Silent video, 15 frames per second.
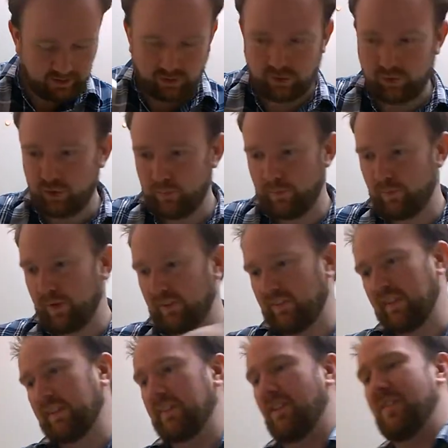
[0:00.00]
scoop, which
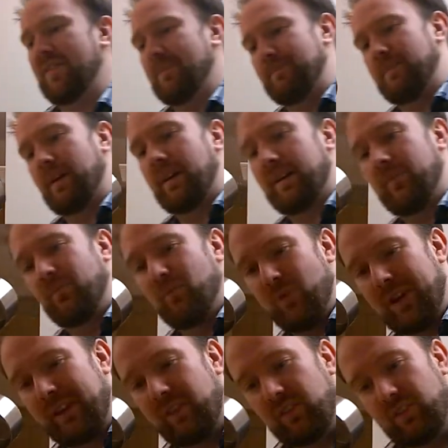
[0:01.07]
says on the bottom
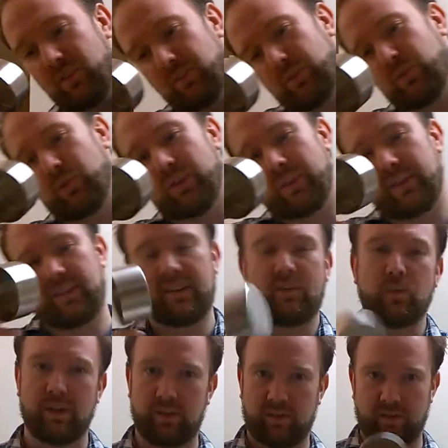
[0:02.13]
1 scoop Soylent and
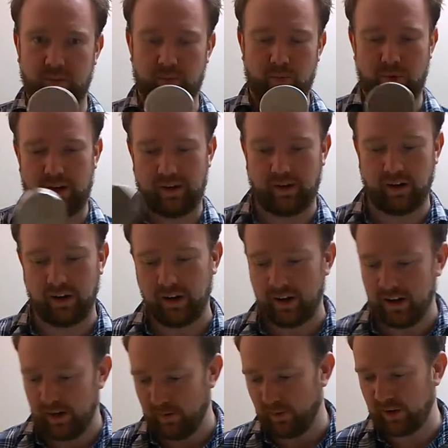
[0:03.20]
1 scoop water,
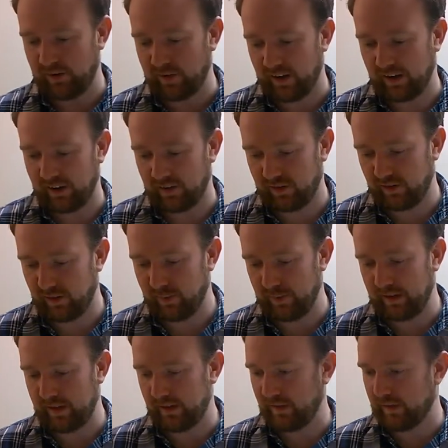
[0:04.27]
which I assume
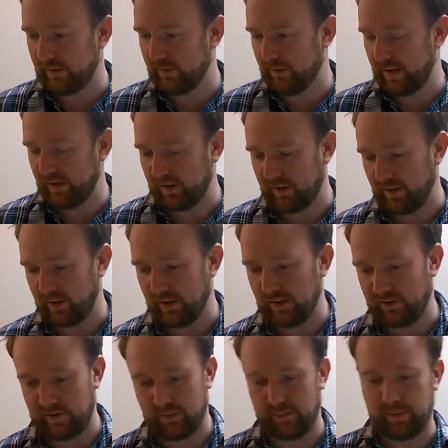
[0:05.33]
is the ratio I
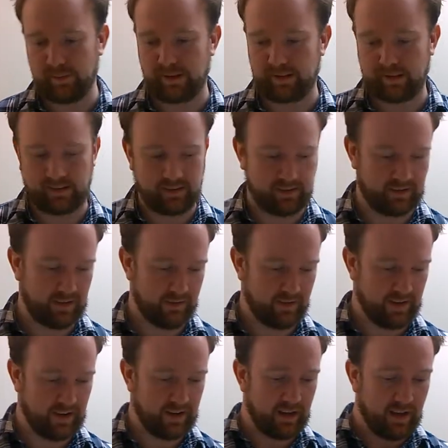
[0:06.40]
should be mixing this stuff
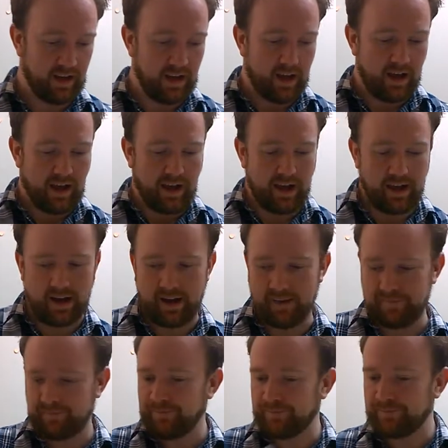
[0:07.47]
at.
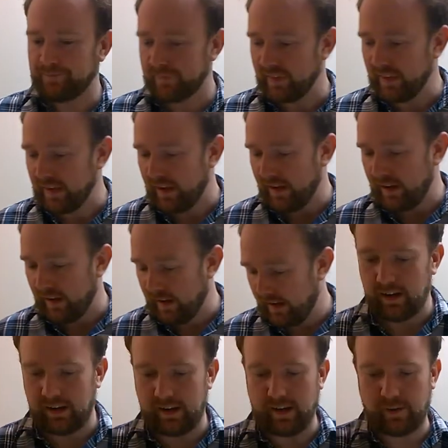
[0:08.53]
Now
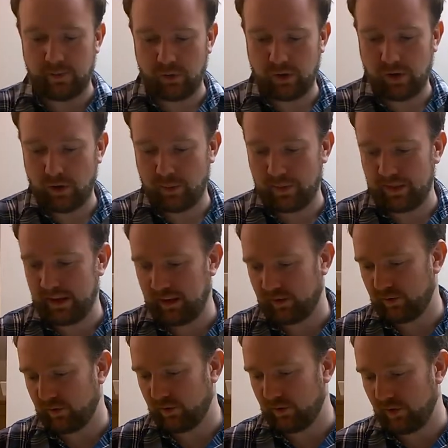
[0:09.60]
I'm going to open the
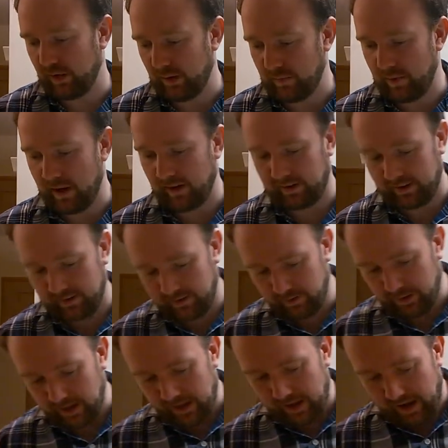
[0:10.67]
actual Soylent box.
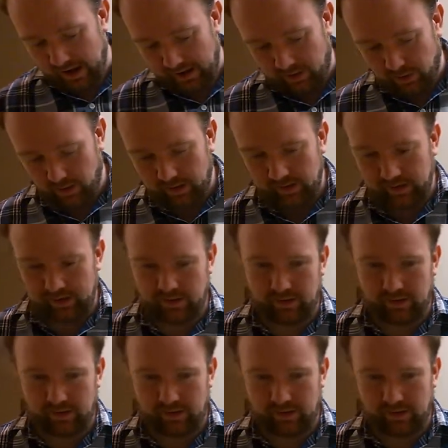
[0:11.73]
So according